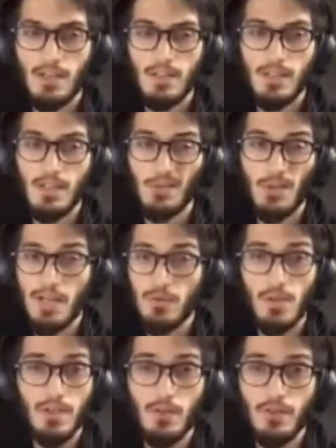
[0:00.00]

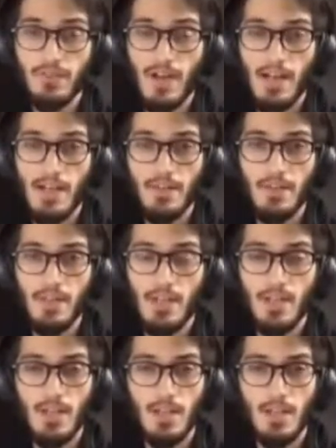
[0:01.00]
gradually refine
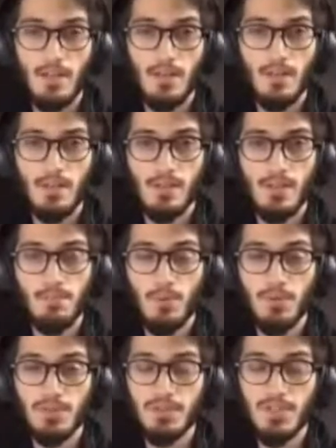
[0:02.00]
the
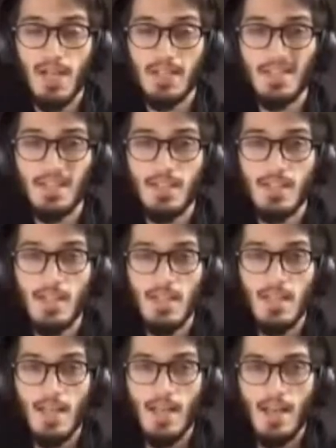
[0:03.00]
imported data,
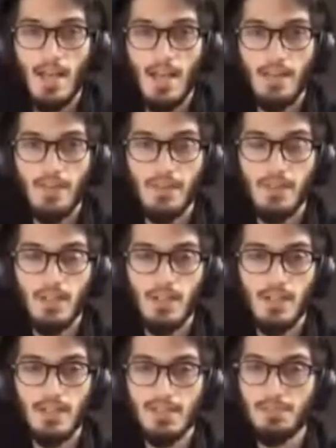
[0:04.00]
and
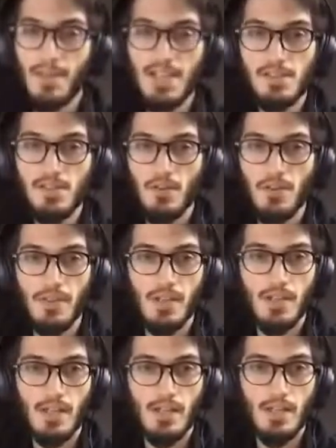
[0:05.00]
it's based on
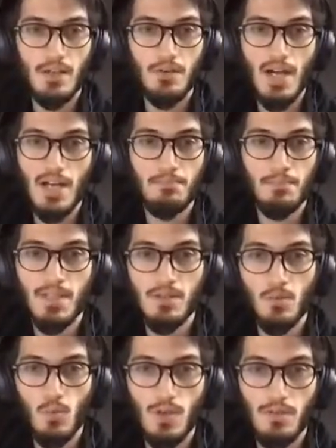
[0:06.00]
the rack
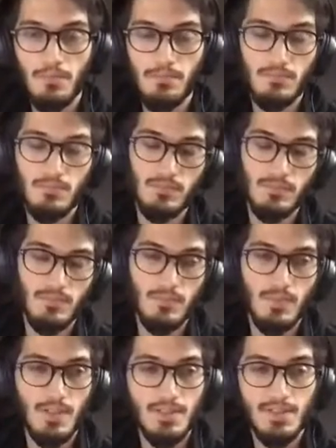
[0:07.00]
middleware.
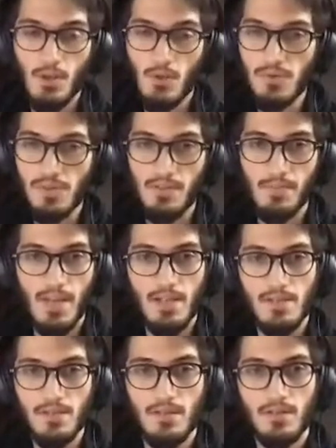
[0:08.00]
It's loosely
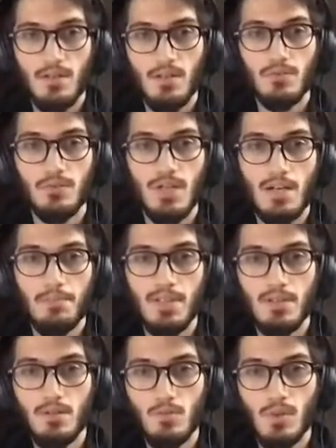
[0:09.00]
based on rack
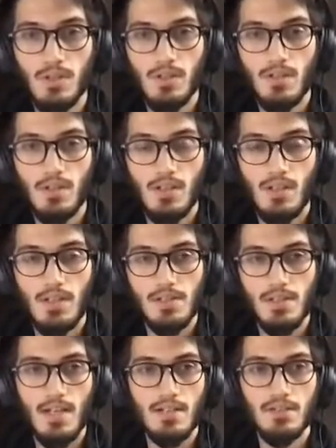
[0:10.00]
middleware as
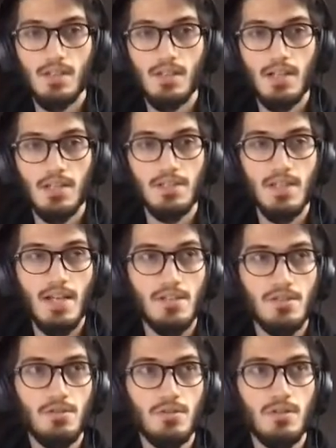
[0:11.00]
an architecture.